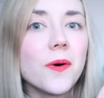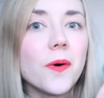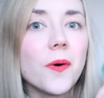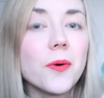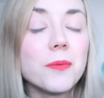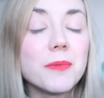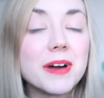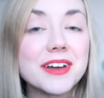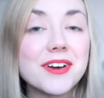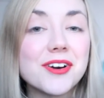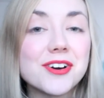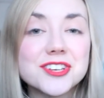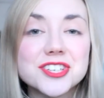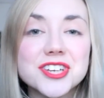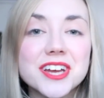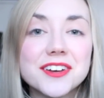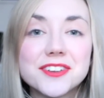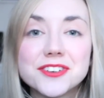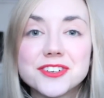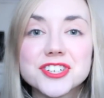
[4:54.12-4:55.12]
oh my
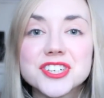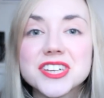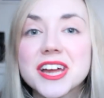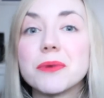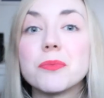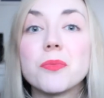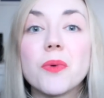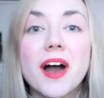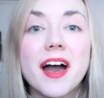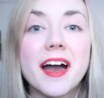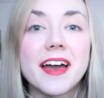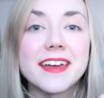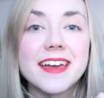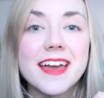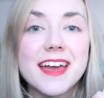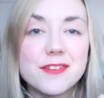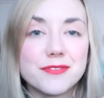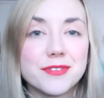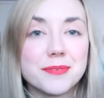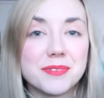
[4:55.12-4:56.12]
gosh, I understand
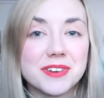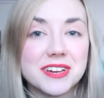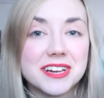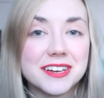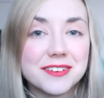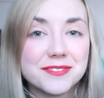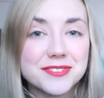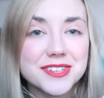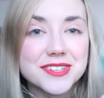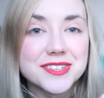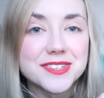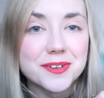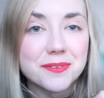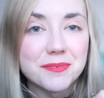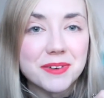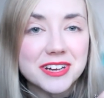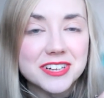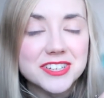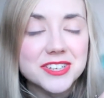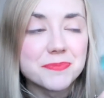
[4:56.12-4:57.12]
why everybody loves it so
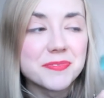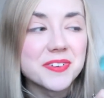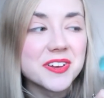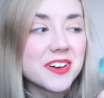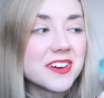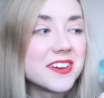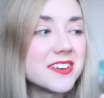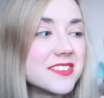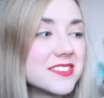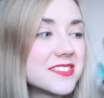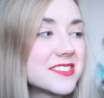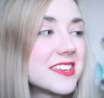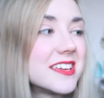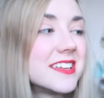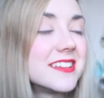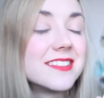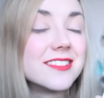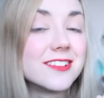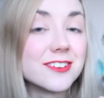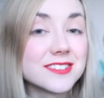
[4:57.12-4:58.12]
much, because
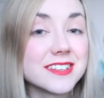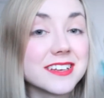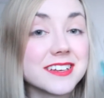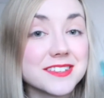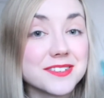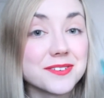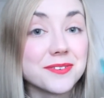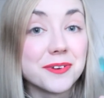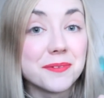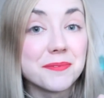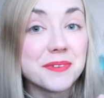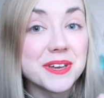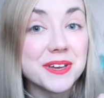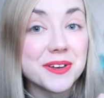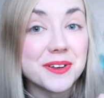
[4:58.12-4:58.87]
it looks like it's going to be